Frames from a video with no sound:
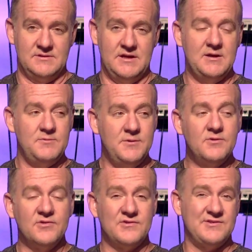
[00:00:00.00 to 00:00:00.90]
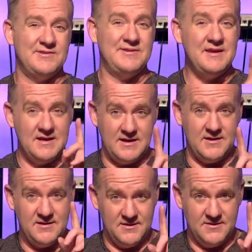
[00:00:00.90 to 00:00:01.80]
And we will
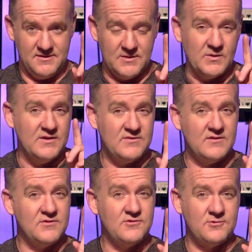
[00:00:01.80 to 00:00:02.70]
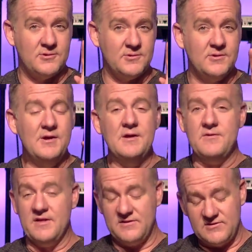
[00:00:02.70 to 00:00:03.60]
see that what he says is true,
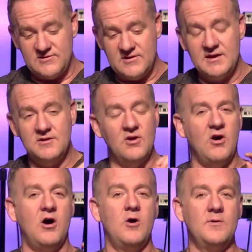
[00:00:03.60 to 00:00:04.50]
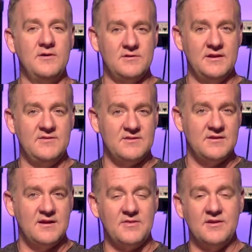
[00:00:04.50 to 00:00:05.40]
that sin always leads to
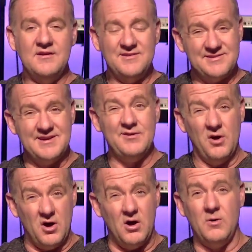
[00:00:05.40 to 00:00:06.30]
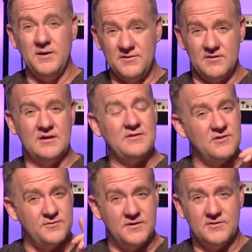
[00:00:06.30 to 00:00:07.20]
death. Sin always, not
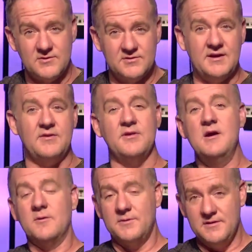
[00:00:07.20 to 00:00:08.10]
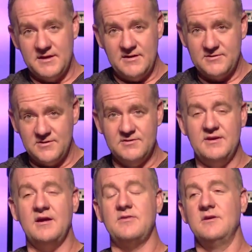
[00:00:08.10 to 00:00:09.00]
just physical death, relational
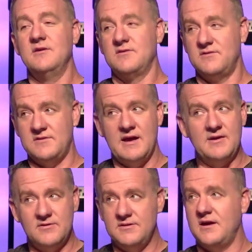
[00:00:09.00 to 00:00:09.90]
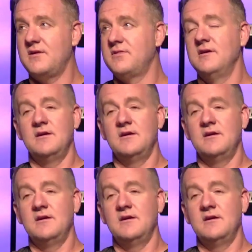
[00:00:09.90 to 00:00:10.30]
death, societal death,